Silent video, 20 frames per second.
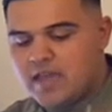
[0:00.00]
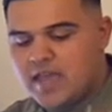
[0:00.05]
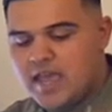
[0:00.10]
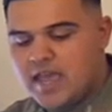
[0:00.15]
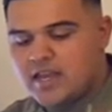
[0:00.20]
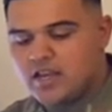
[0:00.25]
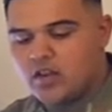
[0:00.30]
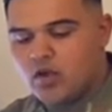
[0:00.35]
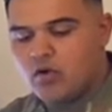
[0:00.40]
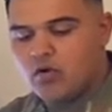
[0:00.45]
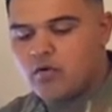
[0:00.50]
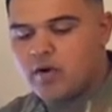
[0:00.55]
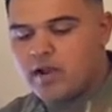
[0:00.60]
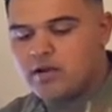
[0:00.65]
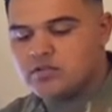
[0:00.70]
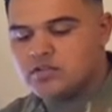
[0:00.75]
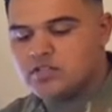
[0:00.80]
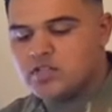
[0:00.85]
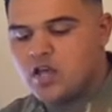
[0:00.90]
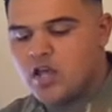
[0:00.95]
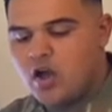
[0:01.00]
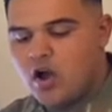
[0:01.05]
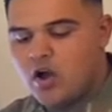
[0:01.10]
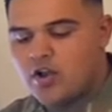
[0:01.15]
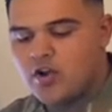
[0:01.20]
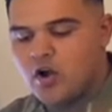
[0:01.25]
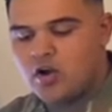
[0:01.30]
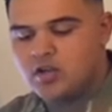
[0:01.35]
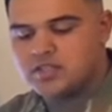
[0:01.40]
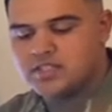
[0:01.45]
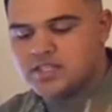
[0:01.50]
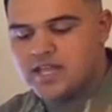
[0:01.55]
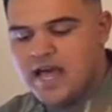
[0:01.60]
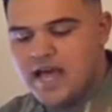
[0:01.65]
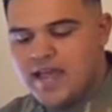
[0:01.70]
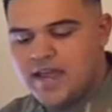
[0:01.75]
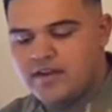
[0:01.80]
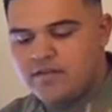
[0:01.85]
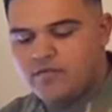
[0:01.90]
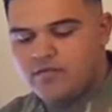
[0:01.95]
and low grounds on all
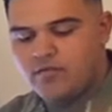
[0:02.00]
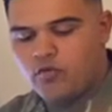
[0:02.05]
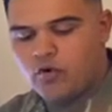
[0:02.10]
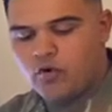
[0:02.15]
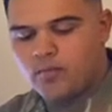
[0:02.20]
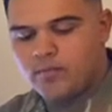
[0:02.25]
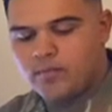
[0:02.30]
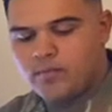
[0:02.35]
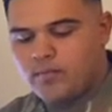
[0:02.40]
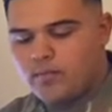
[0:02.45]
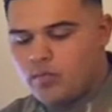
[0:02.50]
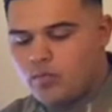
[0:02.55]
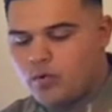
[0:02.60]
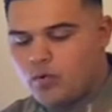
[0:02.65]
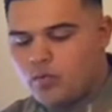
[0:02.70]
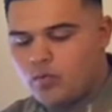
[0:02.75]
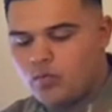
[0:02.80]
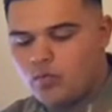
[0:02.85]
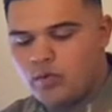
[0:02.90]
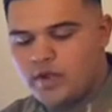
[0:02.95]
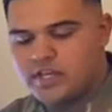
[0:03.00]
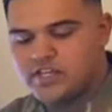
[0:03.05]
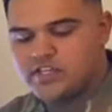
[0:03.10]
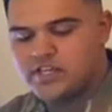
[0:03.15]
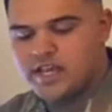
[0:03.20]
sides, form which a